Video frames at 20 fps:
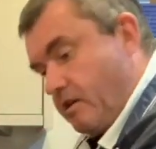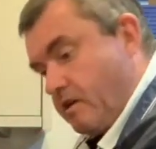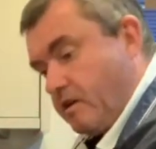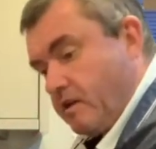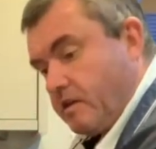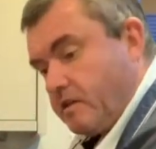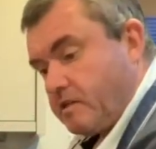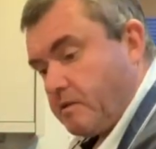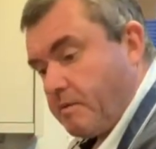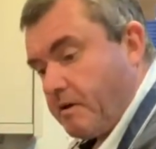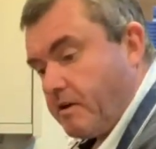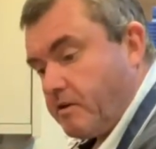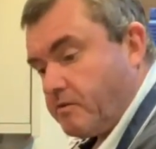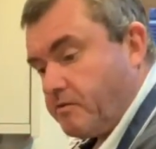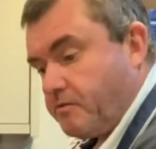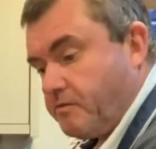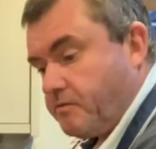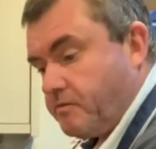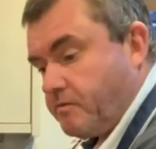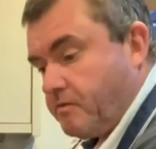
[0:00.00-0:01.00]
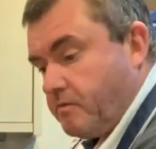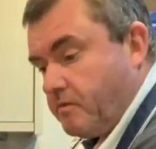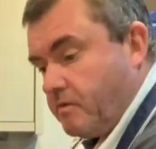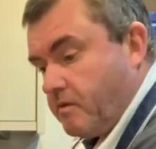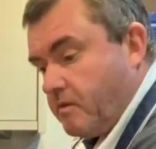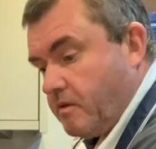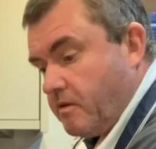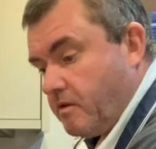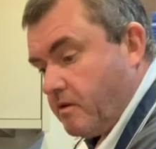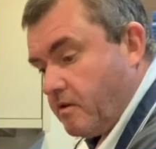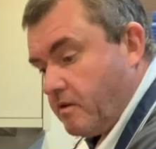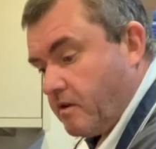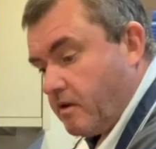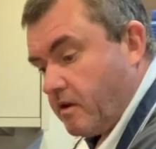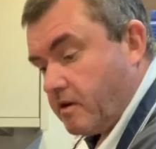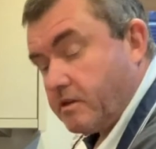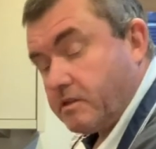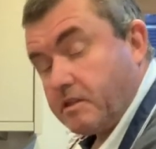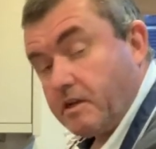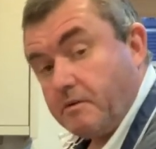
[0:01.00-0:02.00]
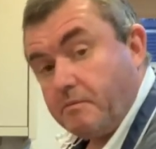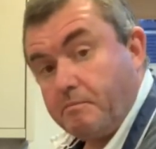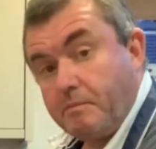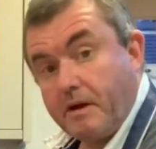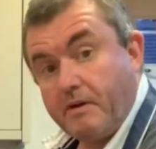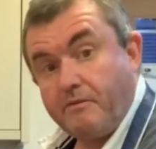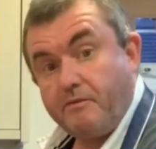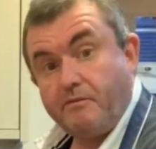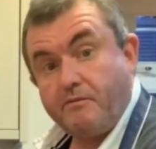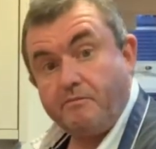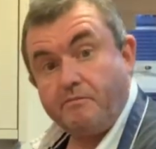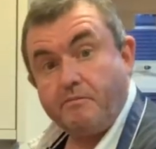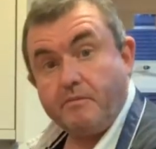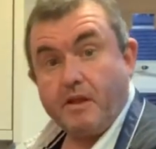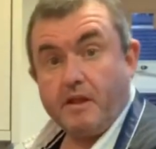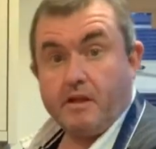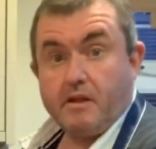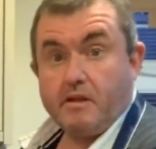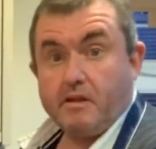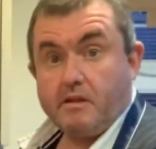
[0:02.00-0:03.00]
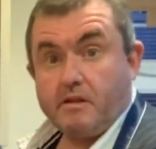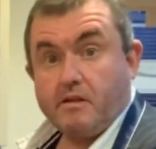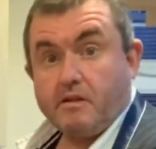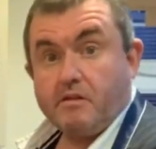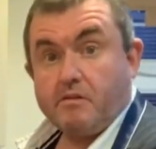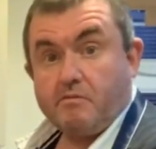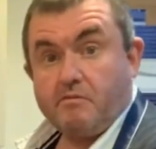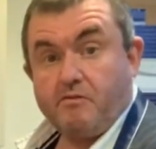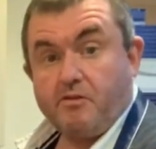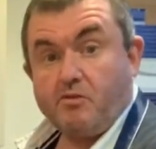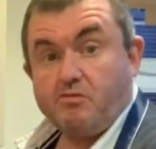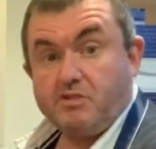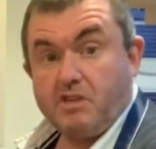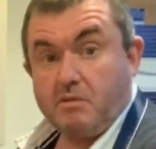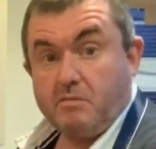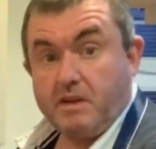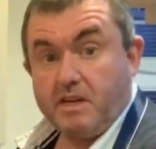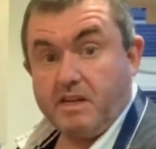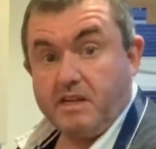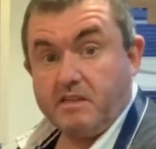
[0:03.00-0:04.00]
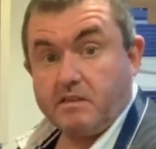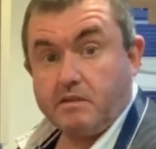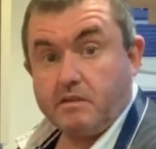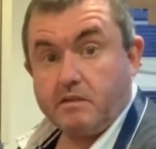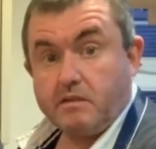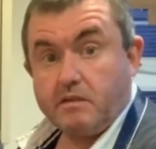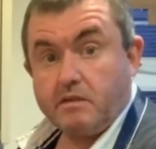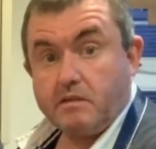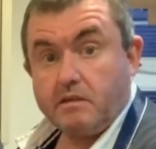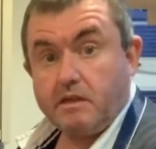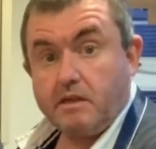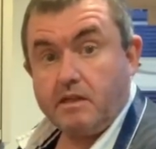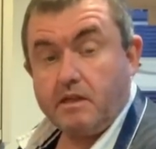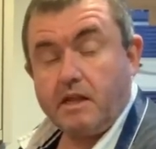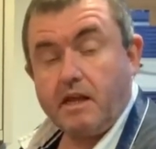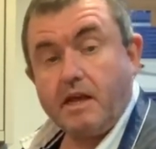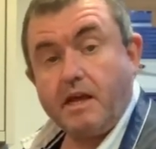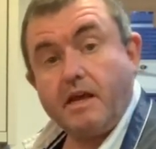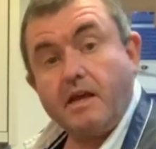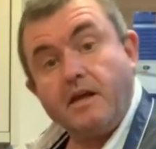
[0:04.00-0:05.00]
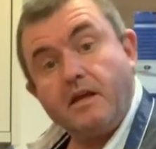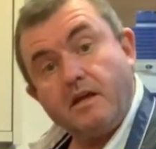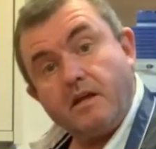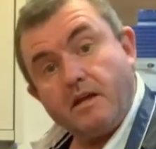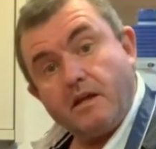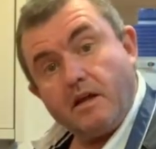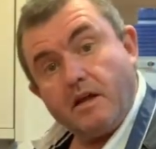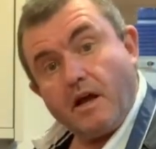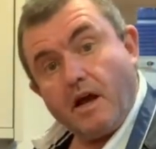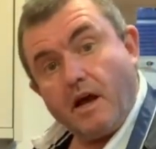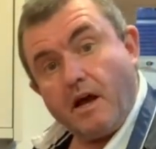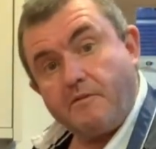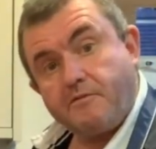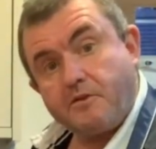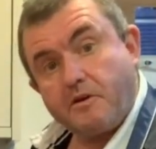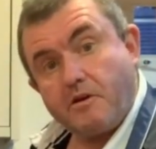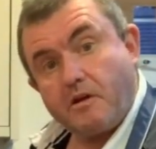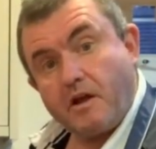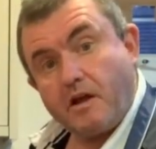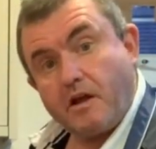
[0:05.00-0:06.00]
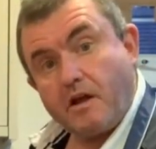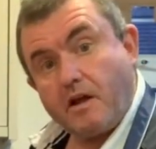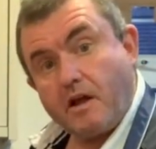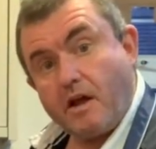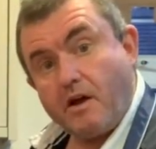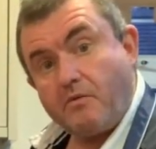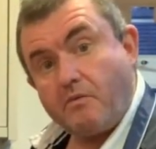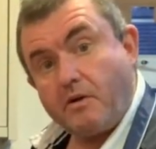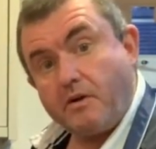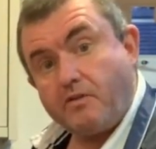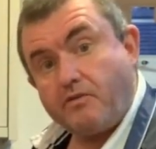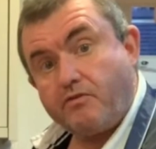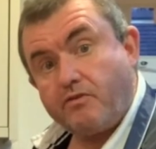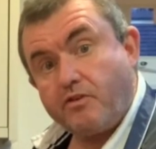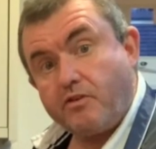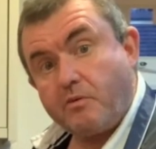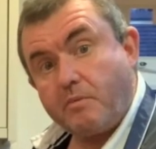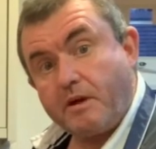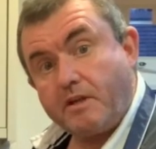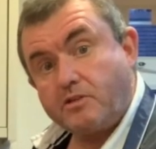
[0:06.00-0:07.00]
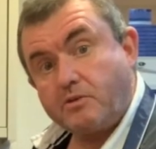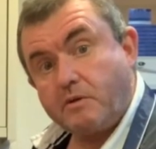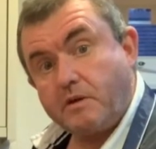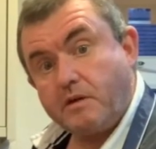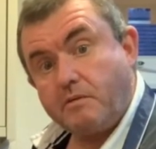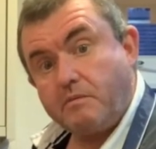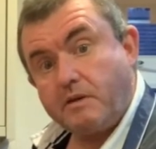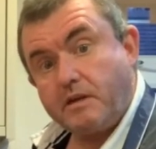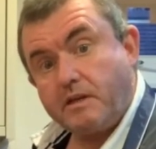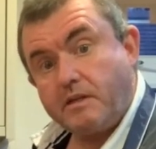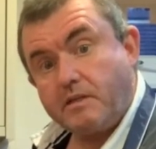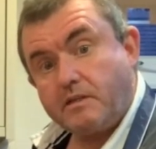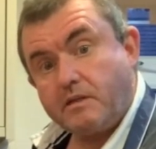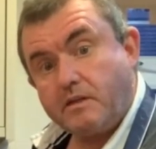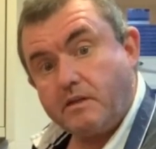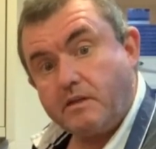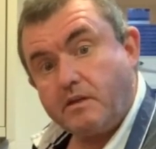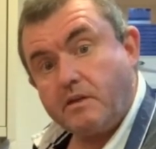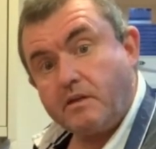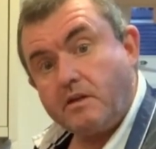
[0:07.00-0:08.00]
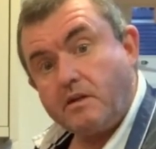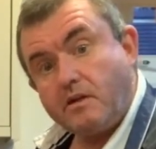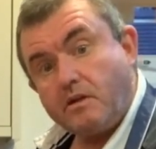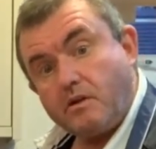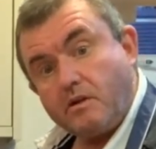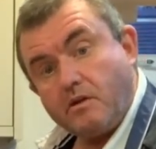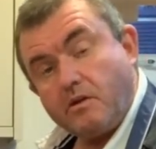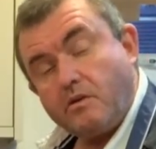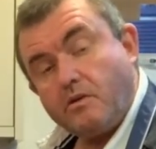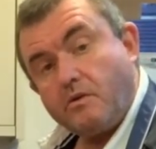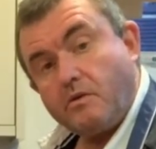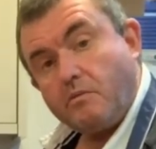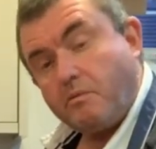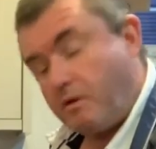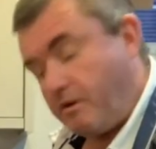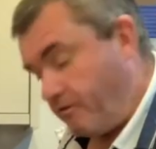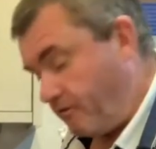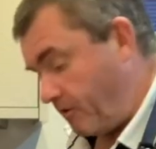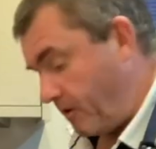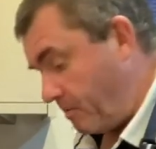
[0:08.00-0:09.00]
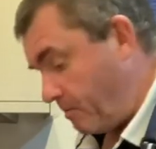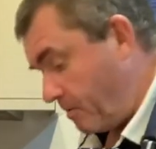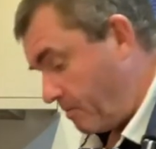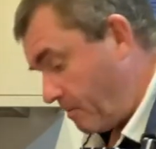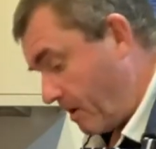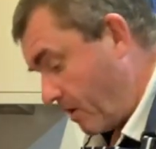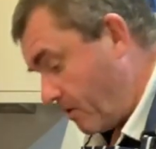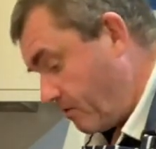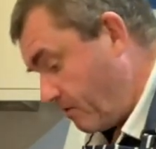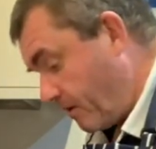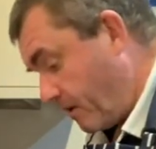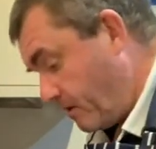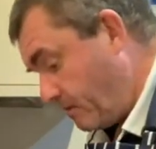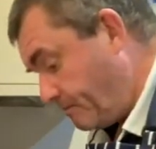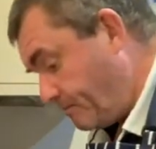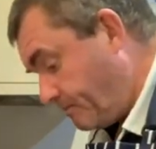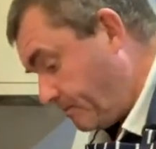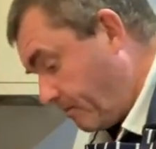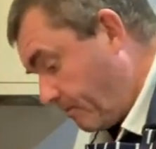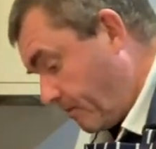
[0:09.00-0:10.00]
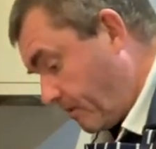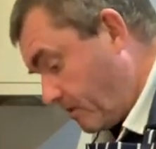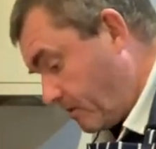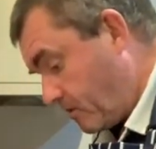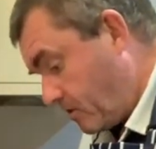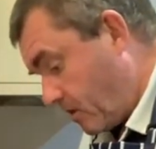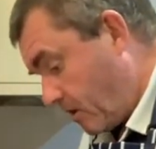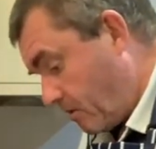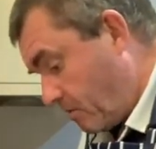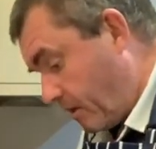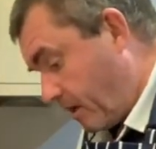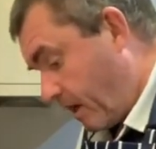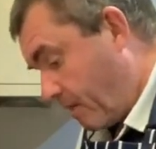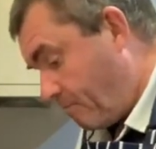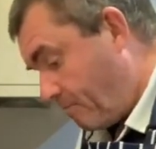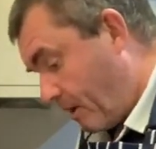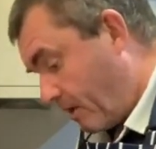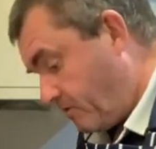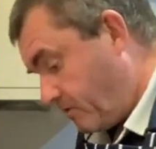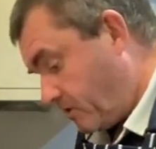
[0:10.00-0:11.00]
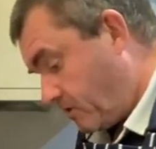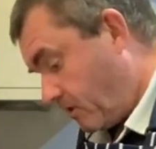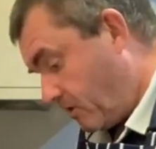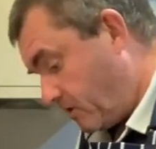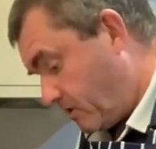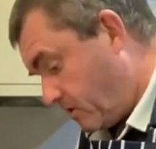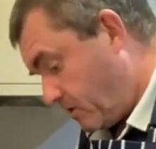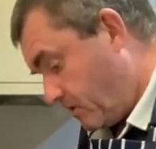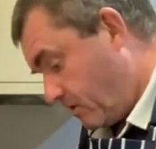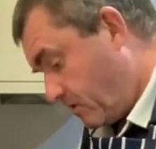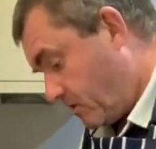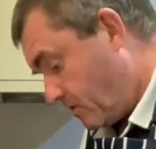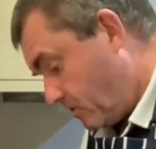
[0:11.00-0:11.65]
it's about, like I say, about 40 minutes in there. After halfway through, about 20 minutes, we flip them over so we get both sides nice and